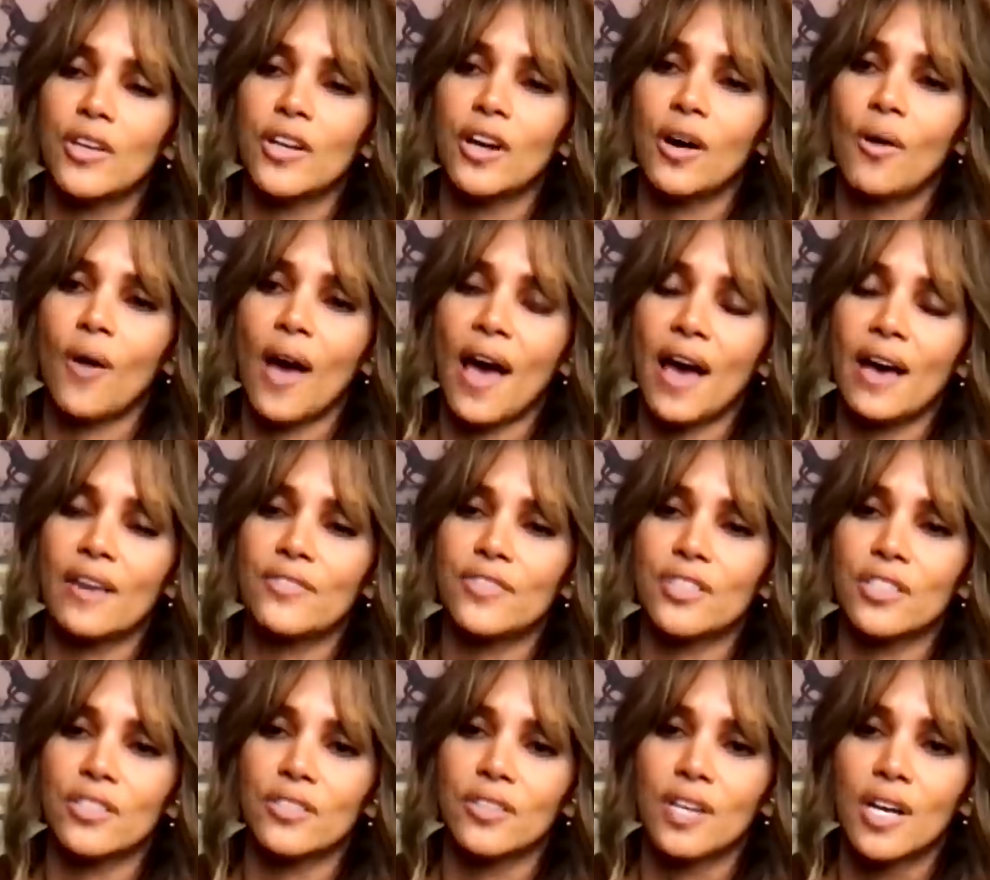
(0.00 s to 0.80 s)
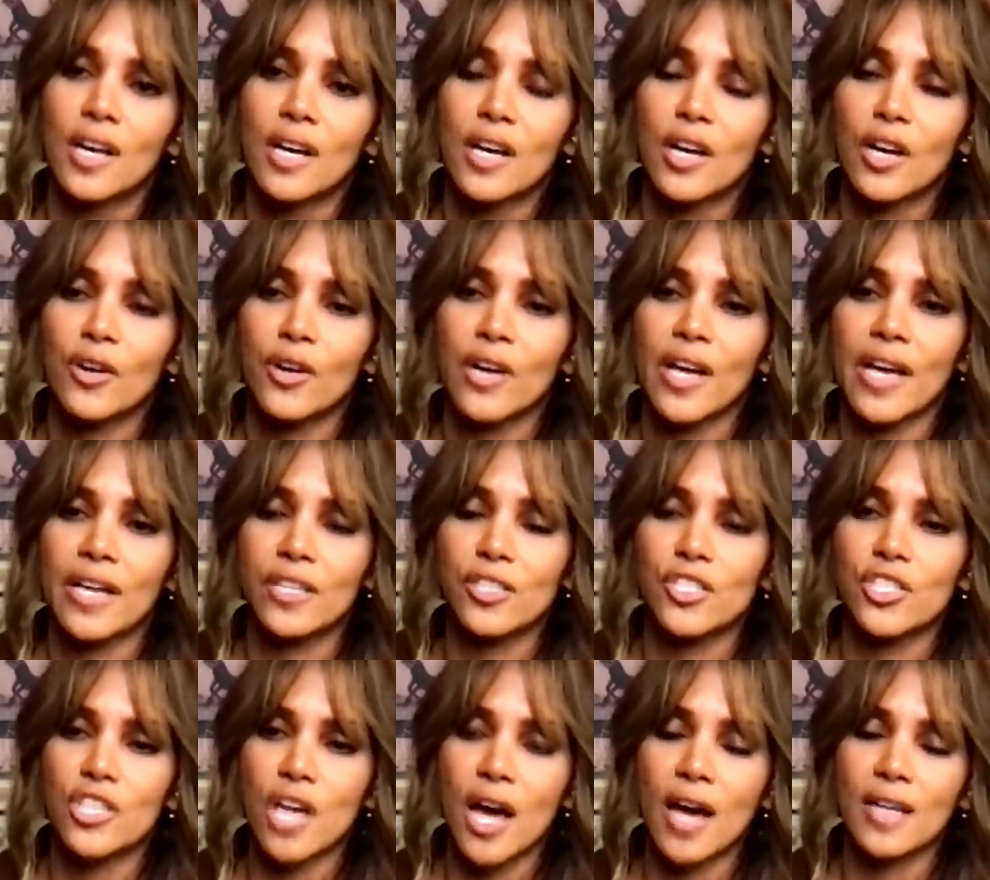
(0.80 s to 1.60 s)
You don't have to
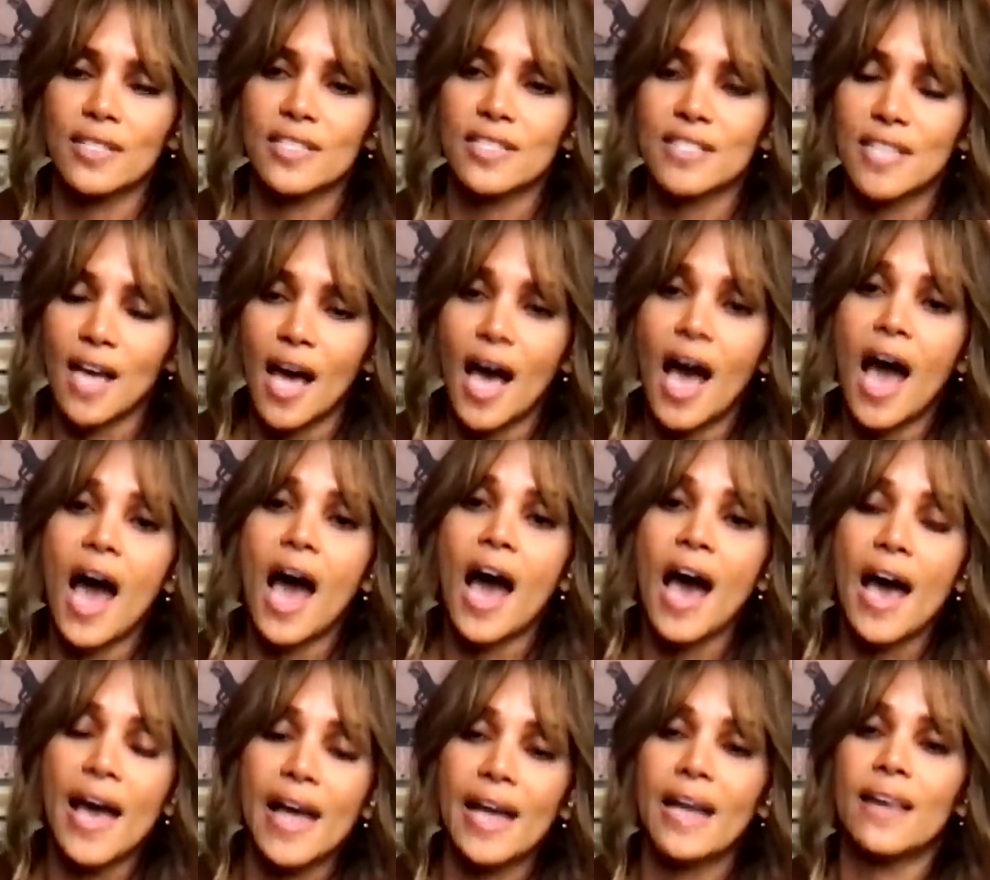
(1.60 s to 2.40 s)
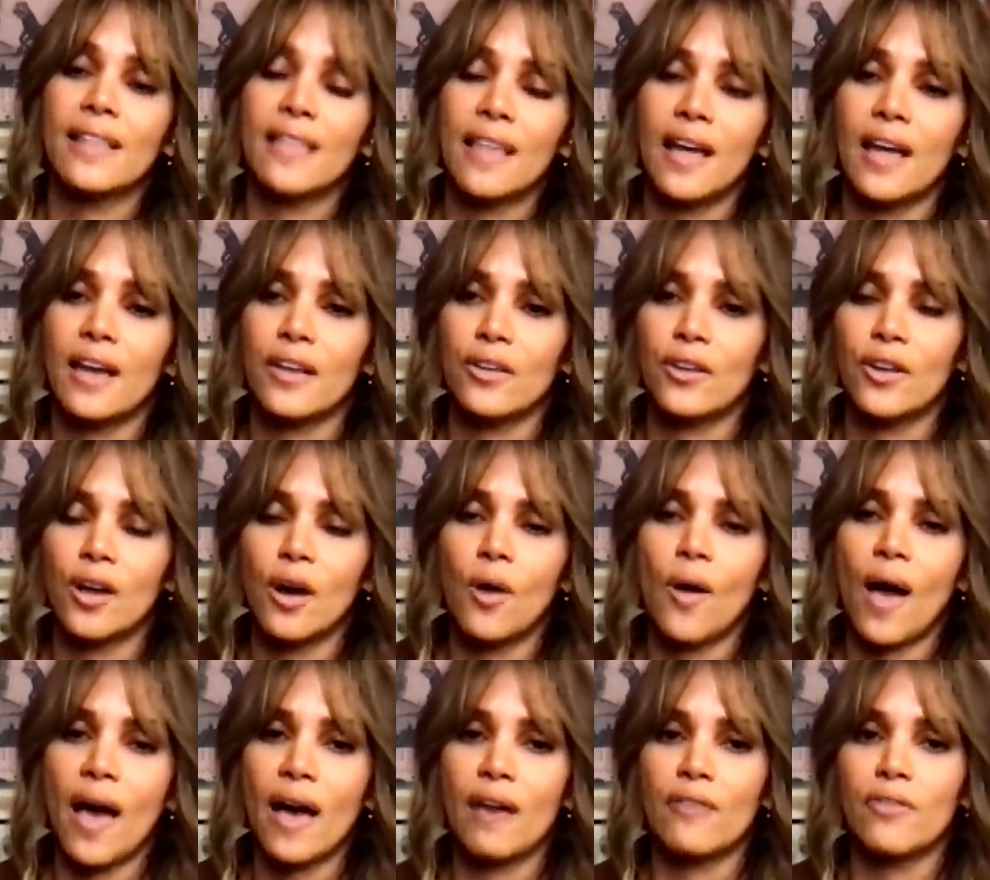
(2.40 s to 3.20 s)
create shots to hide that you
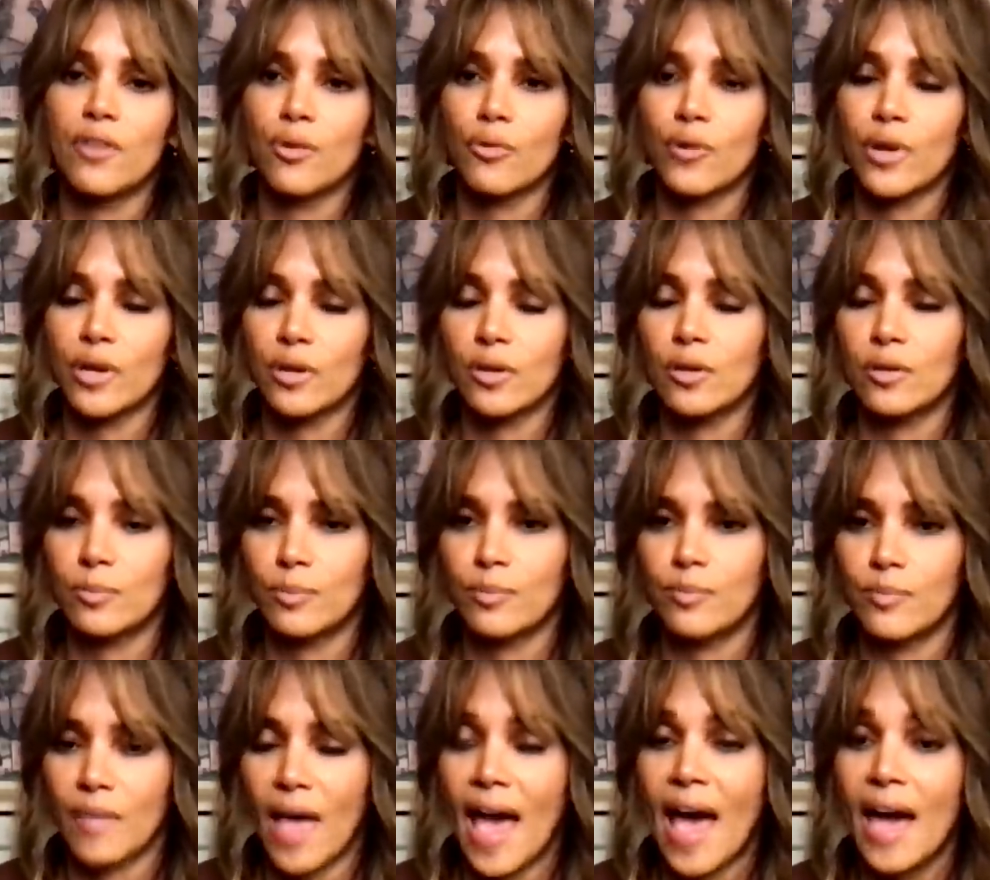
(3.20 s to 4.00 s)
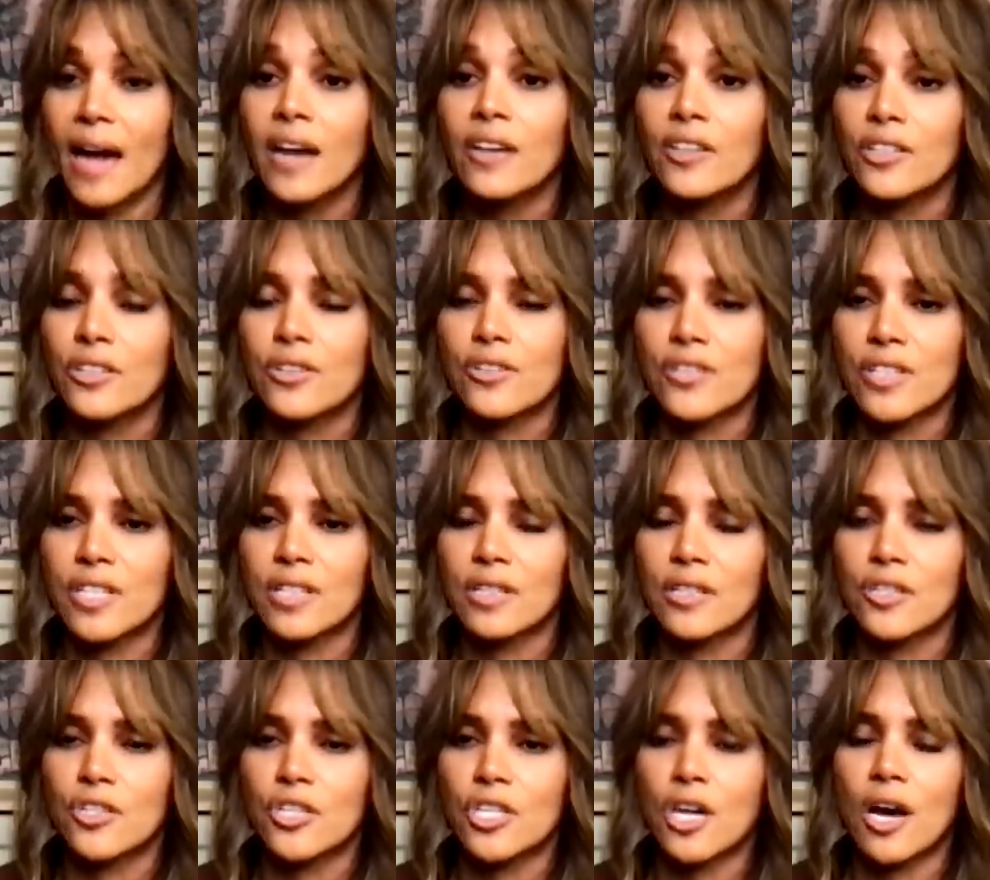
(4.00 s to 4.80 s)
don't have the real actors in
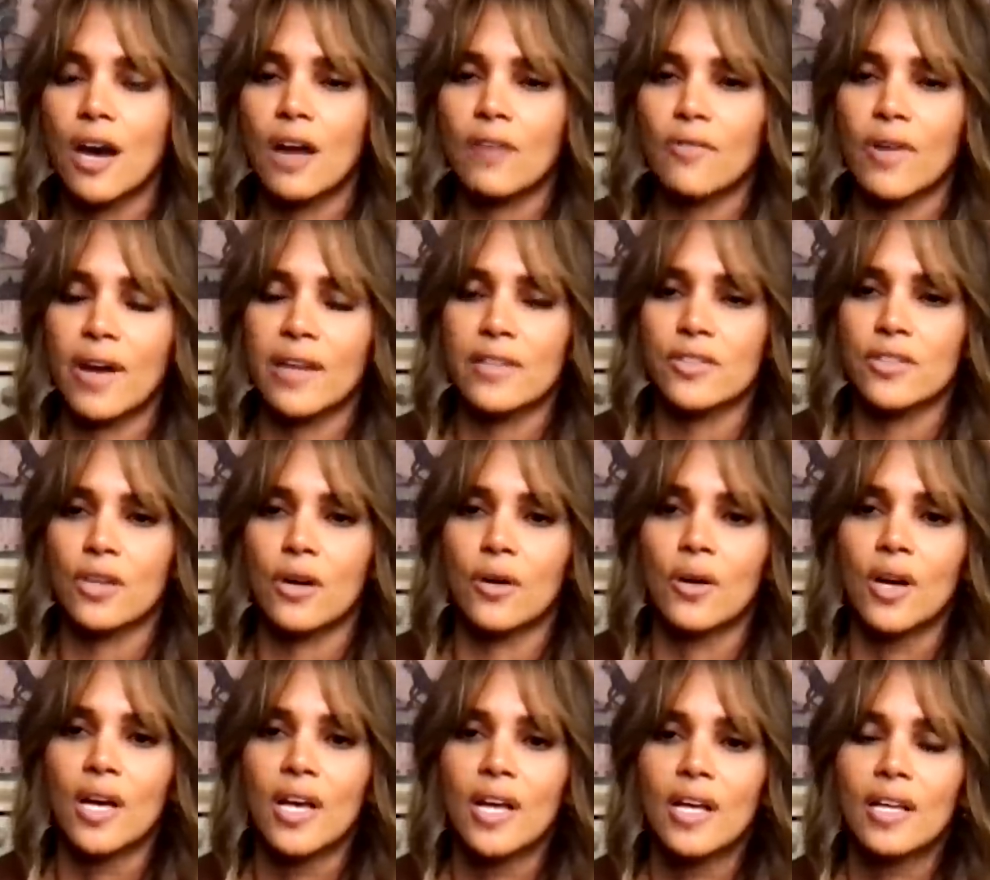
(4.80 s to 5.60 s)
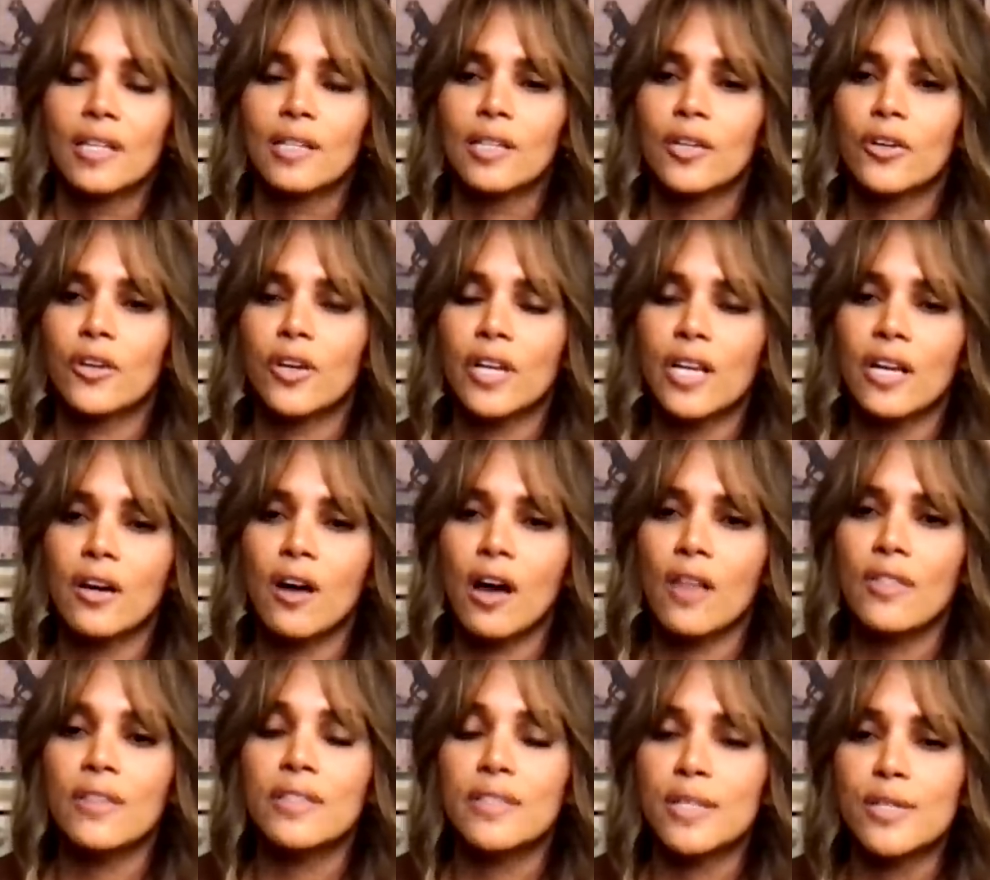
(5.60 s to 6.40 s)
the shot, right? So learning
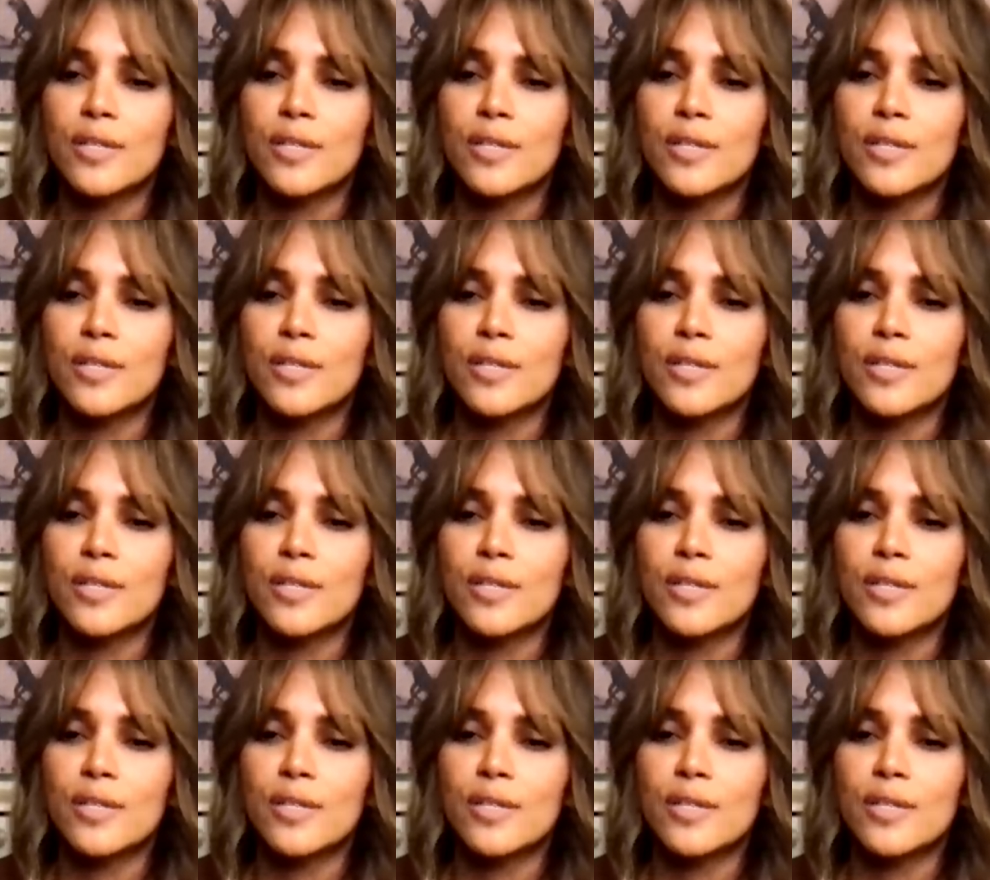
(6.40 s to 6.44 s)
all the